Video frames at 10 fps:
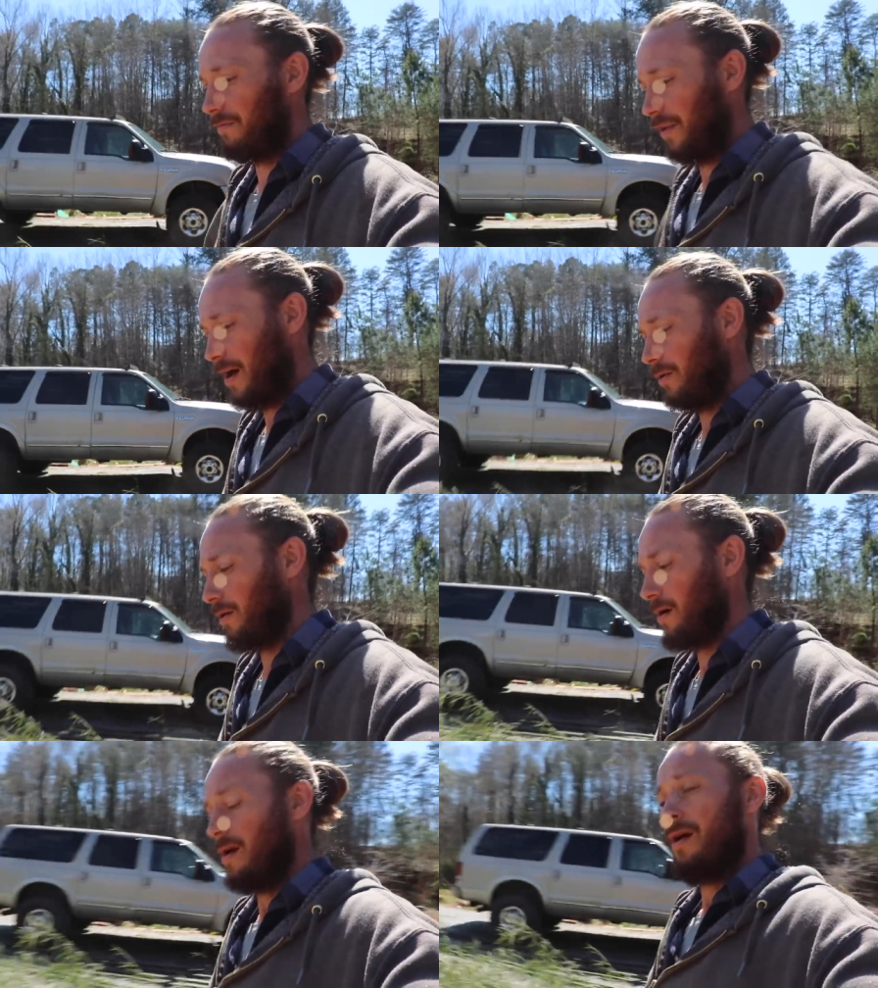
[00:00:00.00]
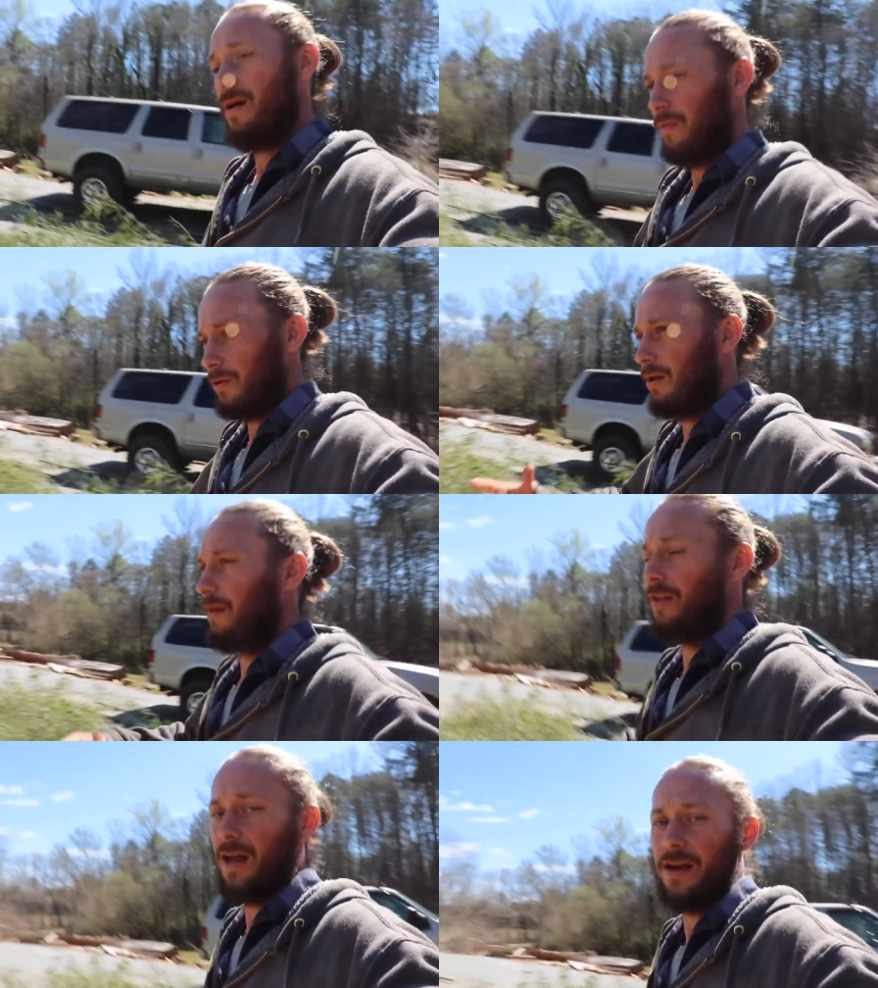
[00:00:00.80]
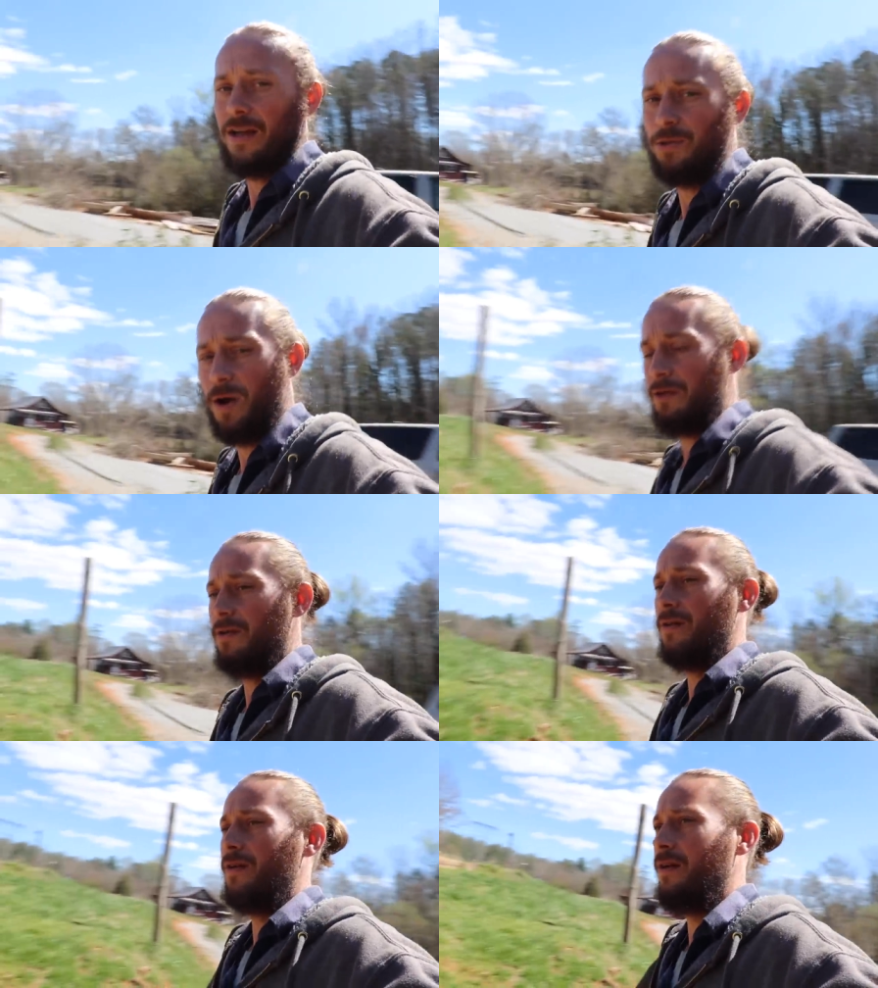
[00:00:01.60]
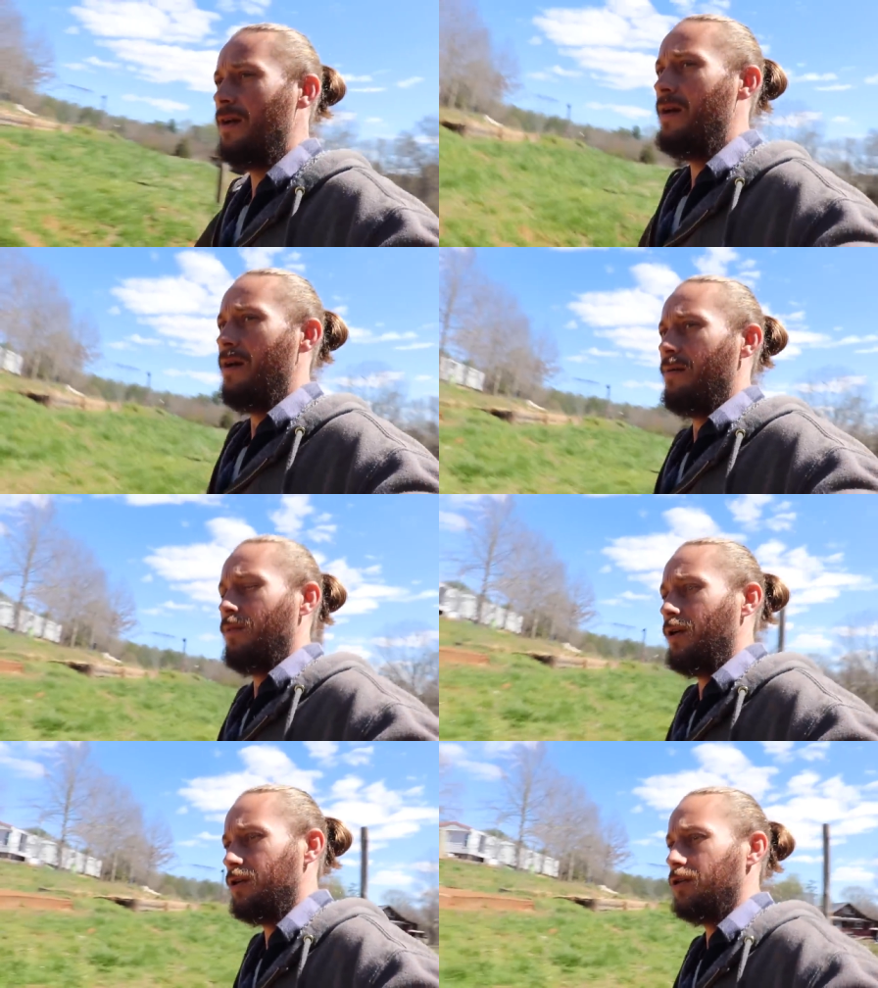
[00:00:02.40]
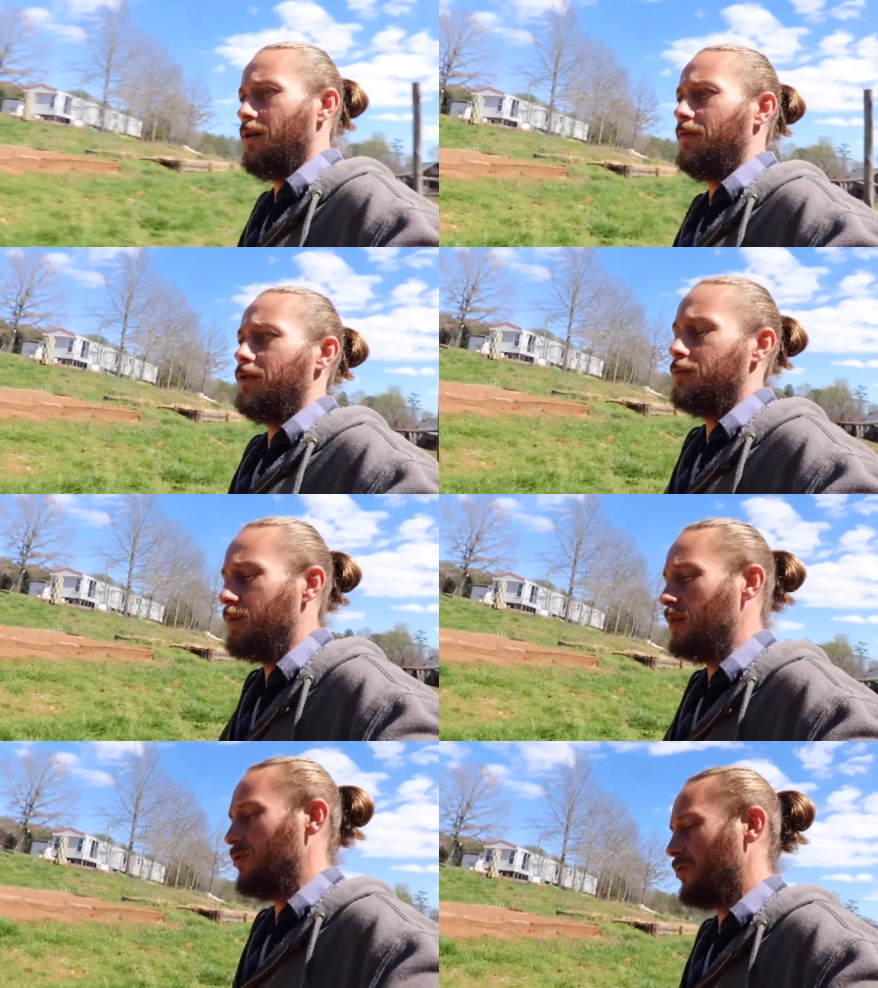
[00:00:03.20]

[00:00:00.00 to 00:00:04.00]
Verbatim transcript: to flower with all of that nice weather pretty sure all of those peach